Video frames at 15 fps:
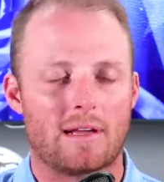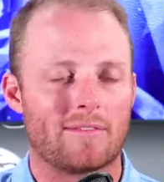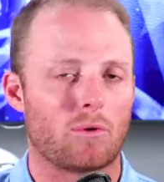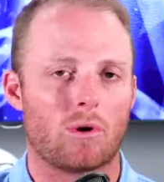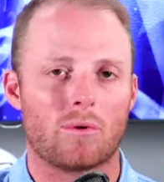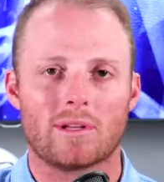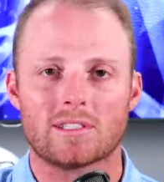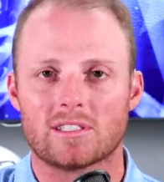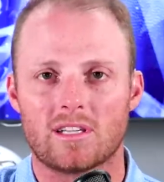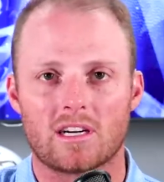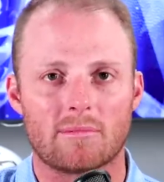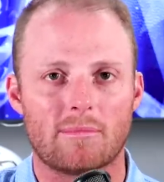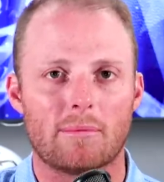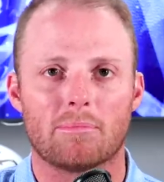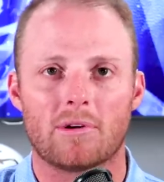Everyone wants to
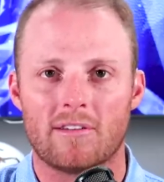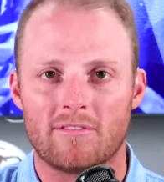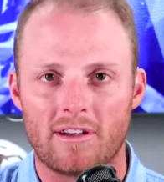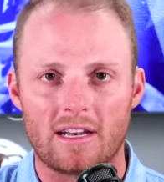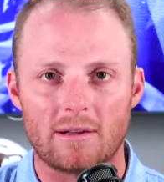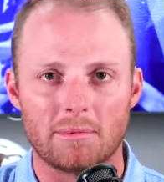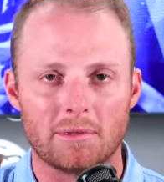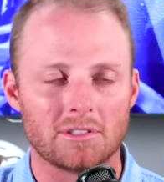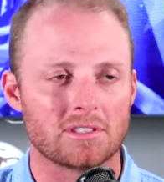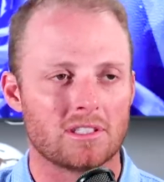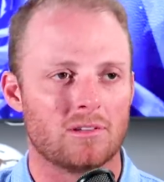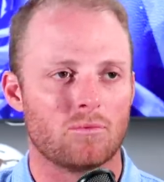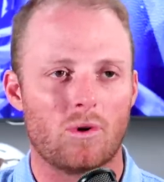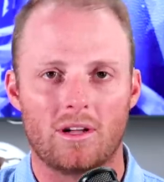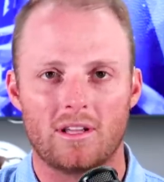talk about Brent Venables,
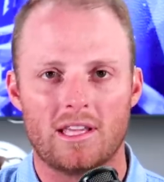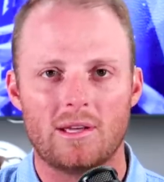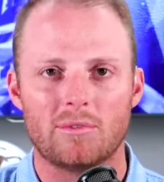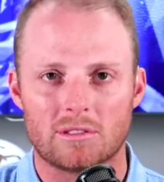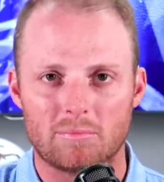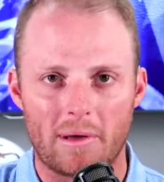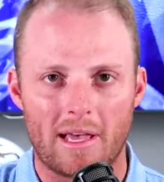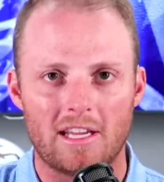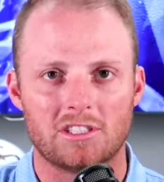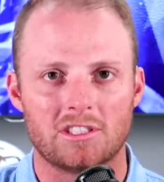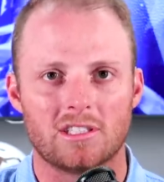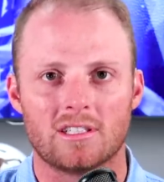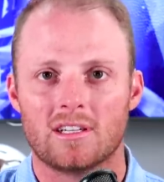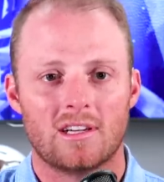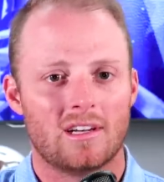and while he was
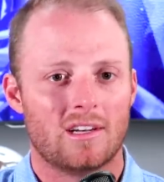patient,